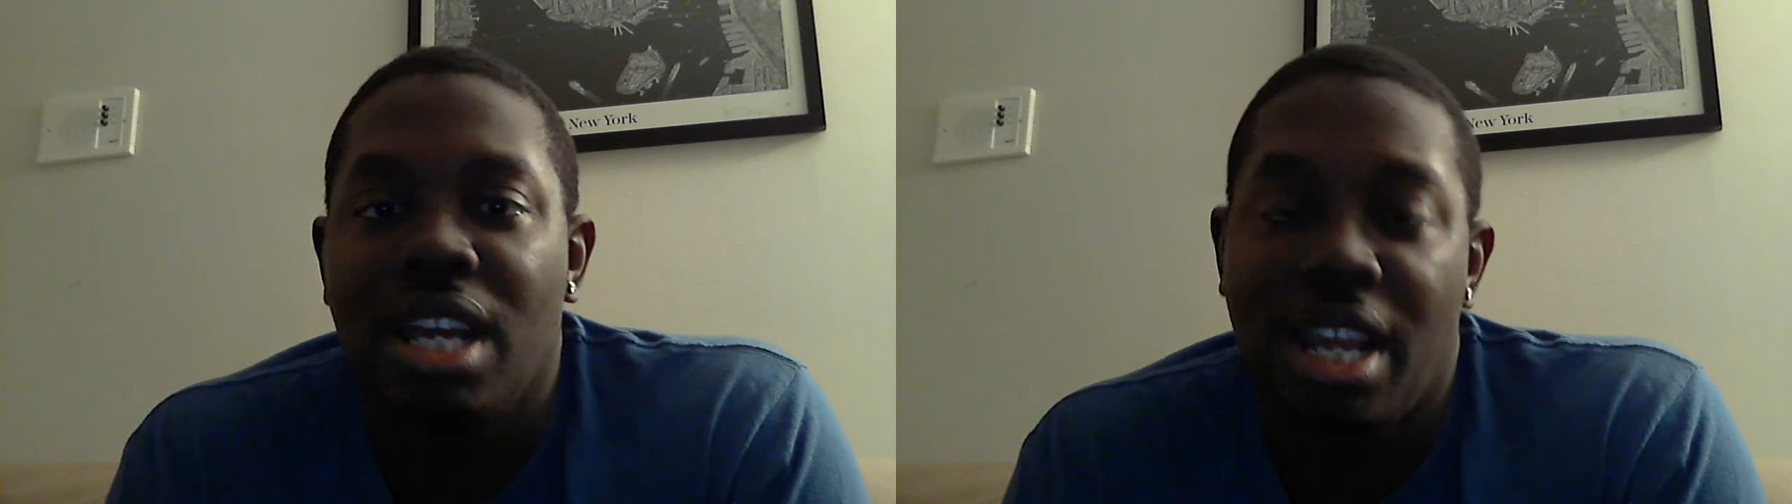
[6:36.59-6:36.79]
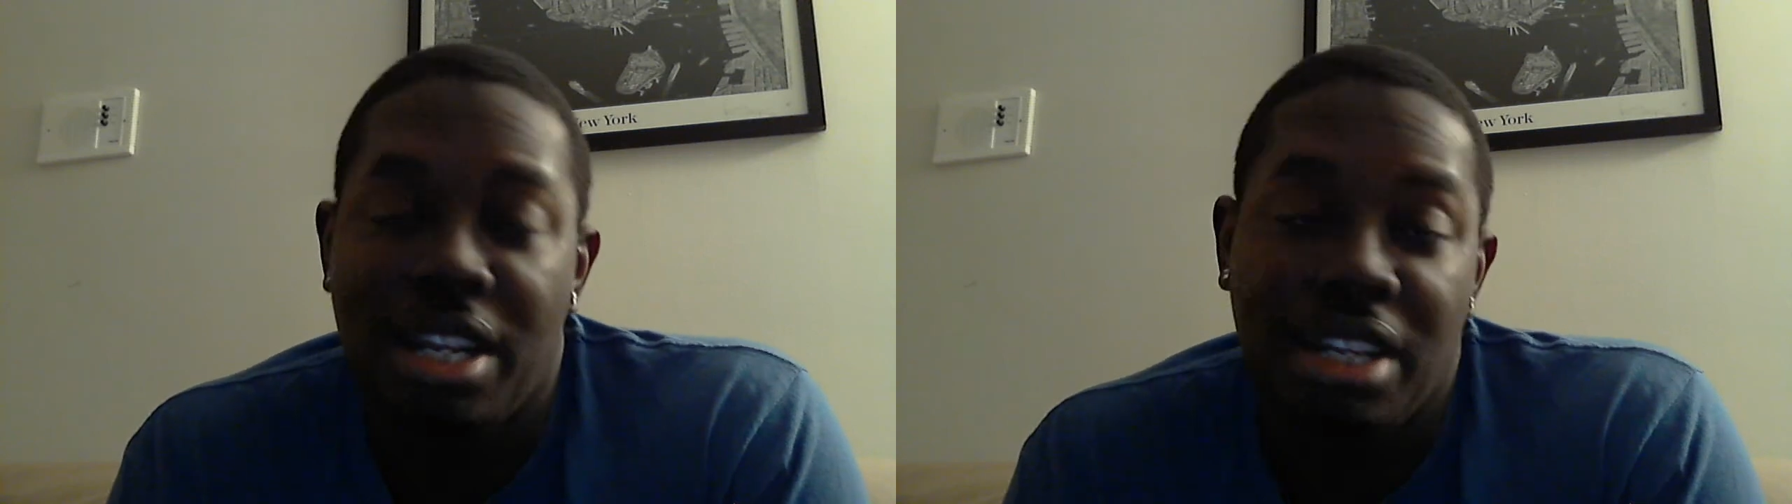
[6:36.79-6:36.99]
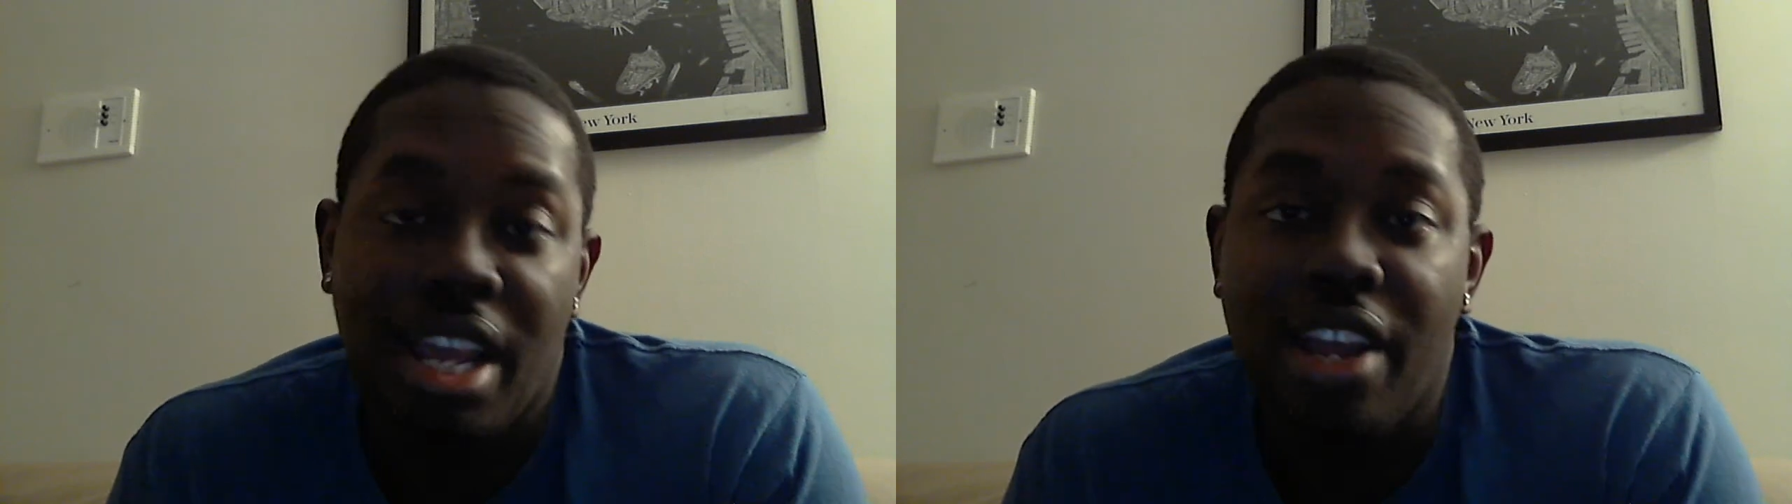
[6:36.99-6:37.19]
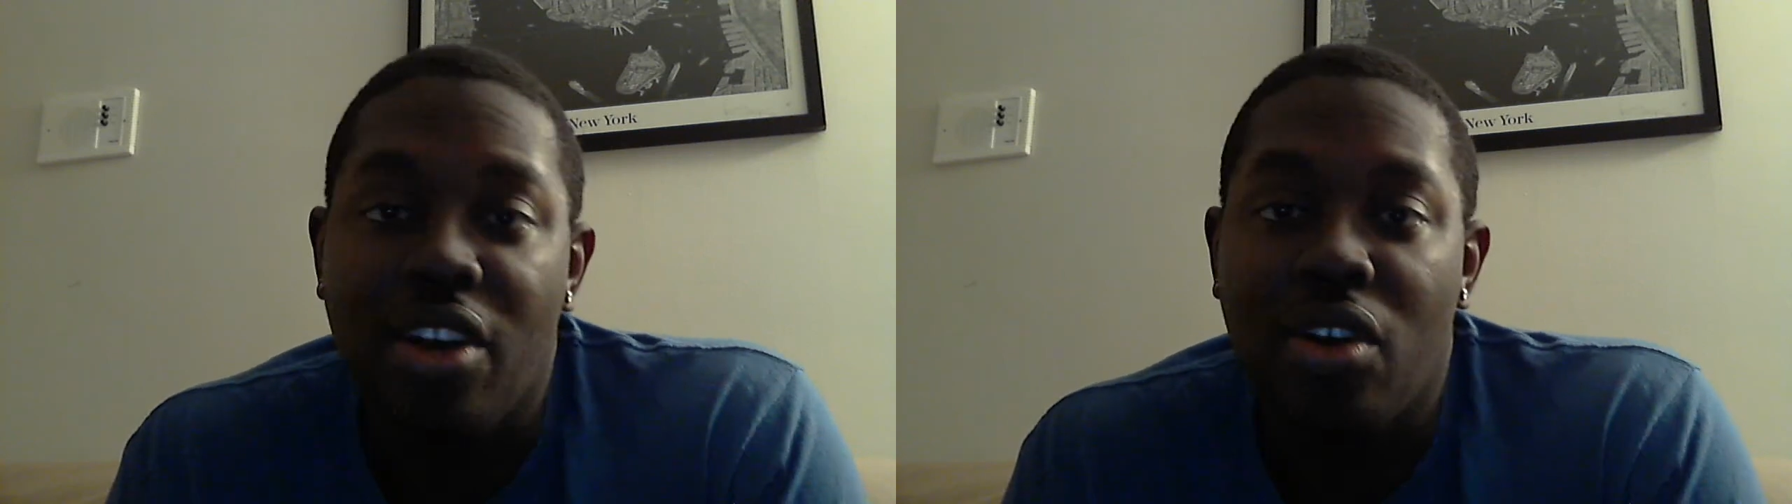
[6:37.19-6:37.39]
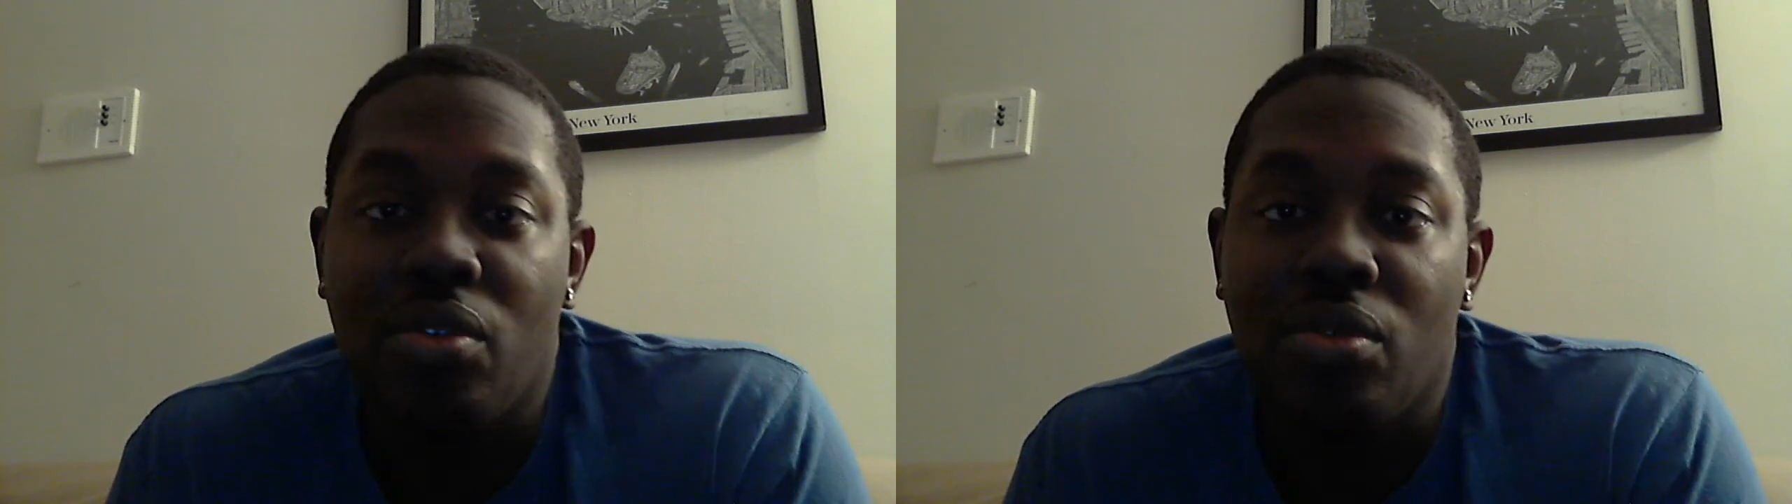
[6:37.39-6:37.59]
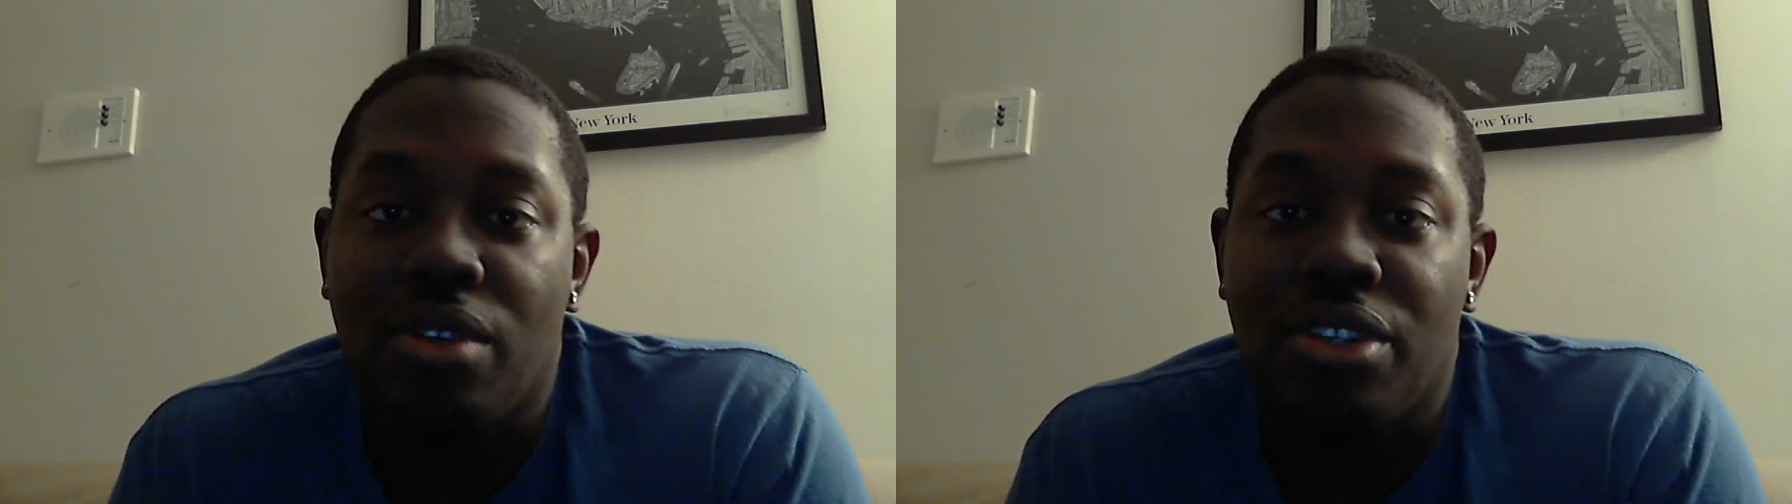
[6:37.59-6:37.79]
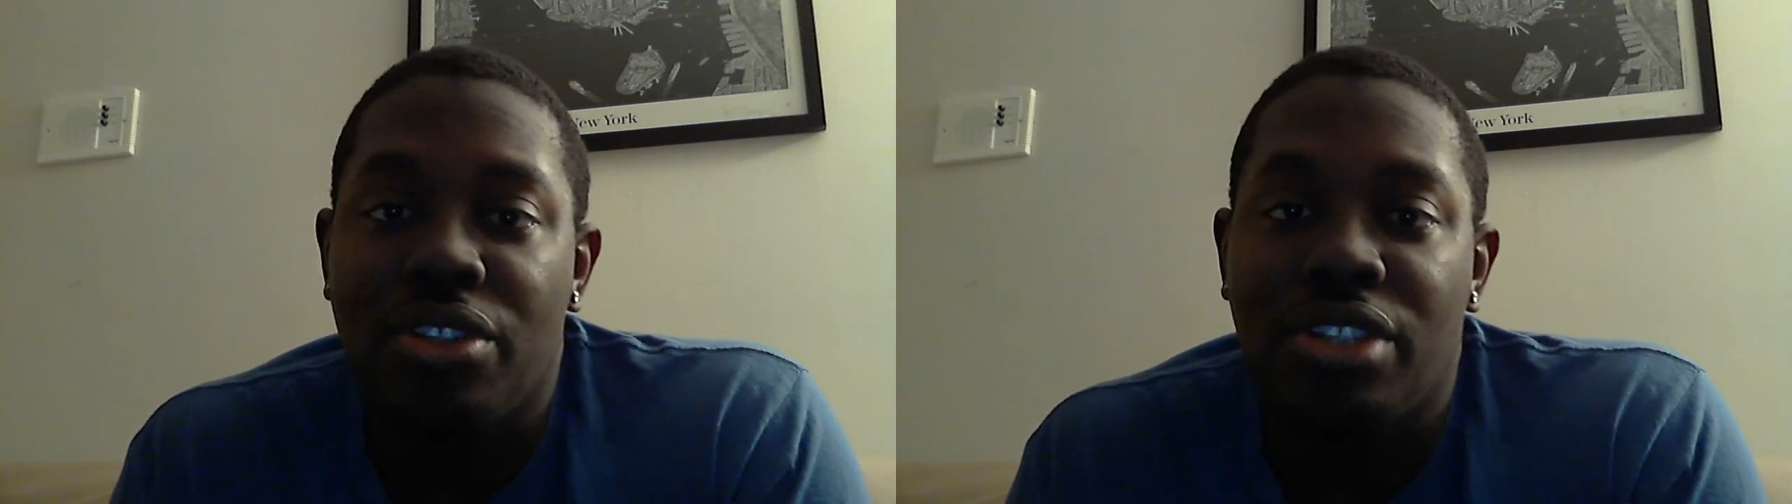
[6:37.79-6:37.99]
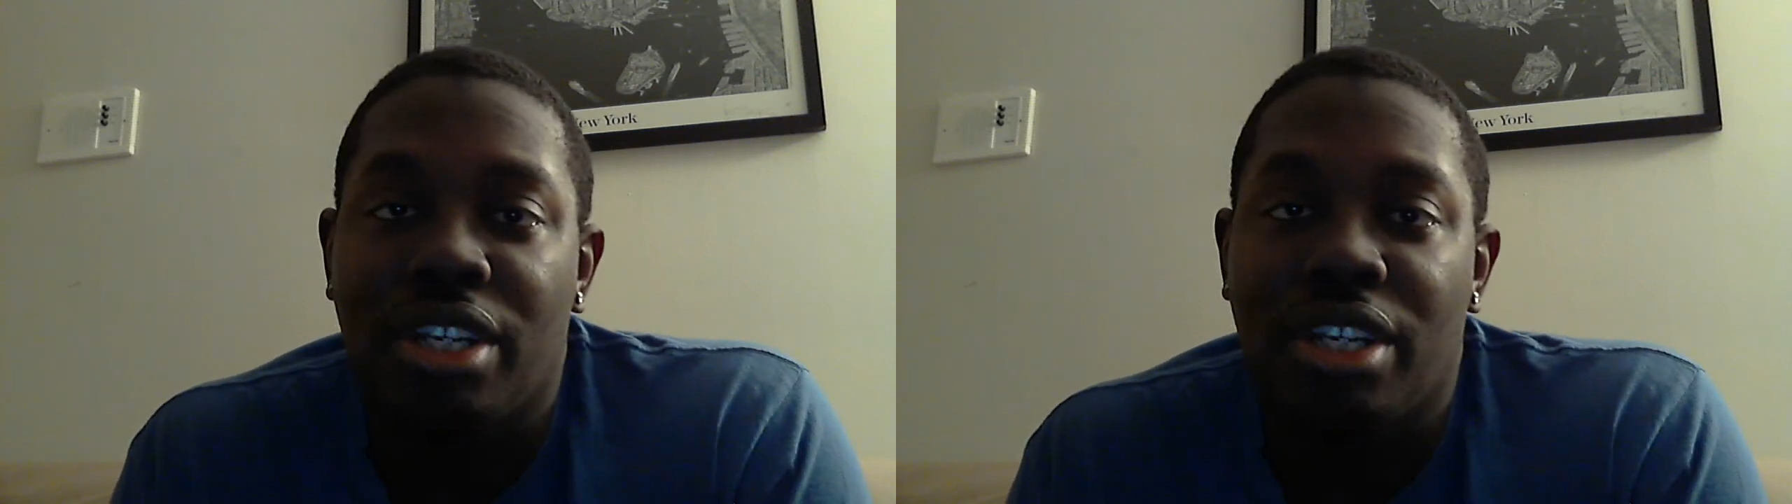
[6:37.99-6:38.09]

and the KO was